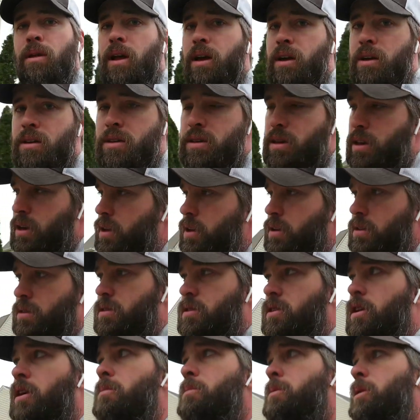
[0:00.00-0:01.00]
blocks and
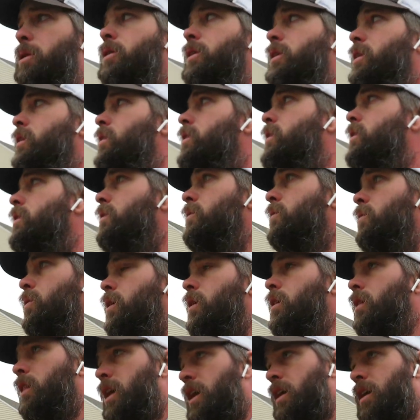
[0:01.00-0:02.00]
start building
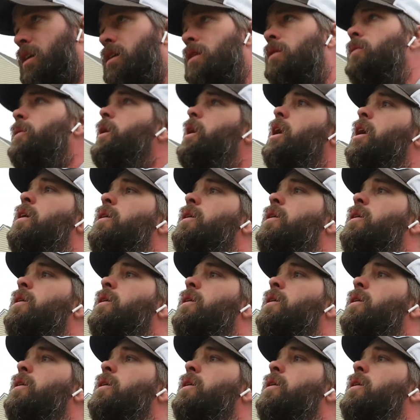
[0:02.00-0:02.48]
like we